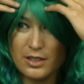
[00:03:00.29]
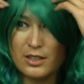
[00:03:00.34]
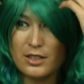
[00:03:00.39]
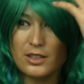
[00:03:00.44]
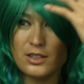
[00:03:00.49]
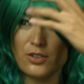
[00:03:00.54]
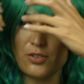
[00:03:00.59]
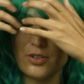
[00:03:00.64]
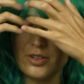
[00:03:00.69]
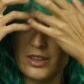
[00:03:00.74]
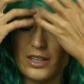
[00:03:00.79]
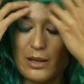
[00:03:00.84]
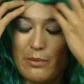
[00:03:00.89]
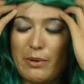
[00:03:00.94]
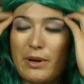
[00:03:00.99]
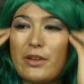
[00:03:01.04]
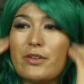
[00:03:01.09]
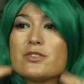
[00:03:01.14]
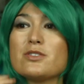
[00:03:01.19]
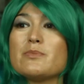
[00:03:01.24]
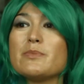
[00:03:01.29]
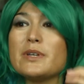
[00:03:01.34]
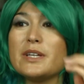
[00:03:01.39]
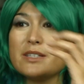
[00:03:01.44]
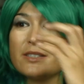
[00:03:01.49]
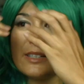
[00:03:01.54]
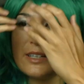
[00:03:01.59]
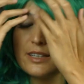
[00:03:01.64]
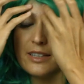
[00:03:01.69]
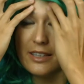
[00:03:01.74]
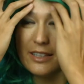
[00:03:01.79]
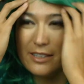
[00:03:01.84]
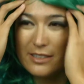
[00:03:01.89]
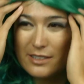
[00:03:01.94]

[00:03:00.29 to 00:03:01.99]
The only thing that bothers me is, like, these